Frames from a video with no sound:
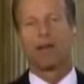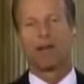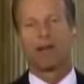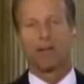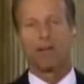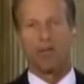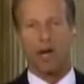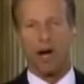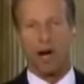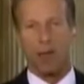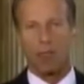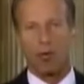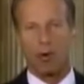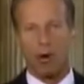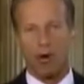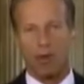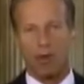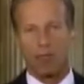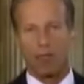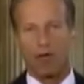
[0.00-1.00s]
job
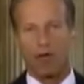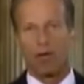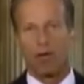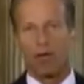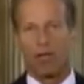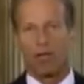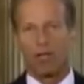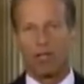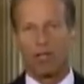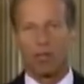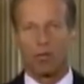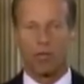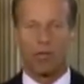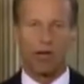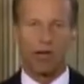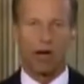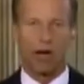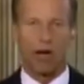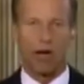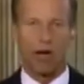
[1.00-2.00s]
creating bills, things that would
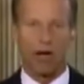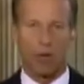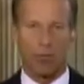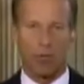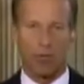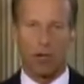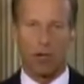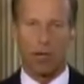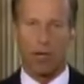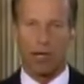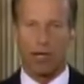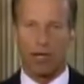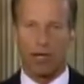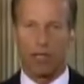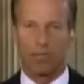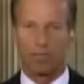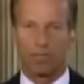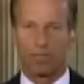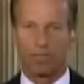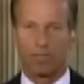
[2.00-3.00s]
get our economy growing
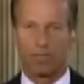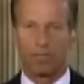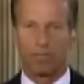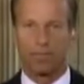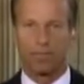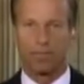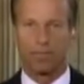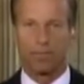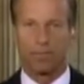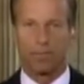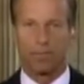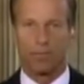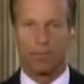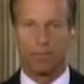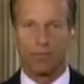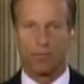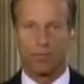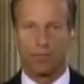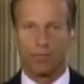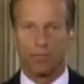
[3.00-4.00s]
again. Well, when he says
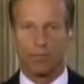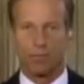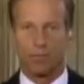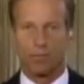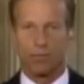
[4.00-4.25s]
the word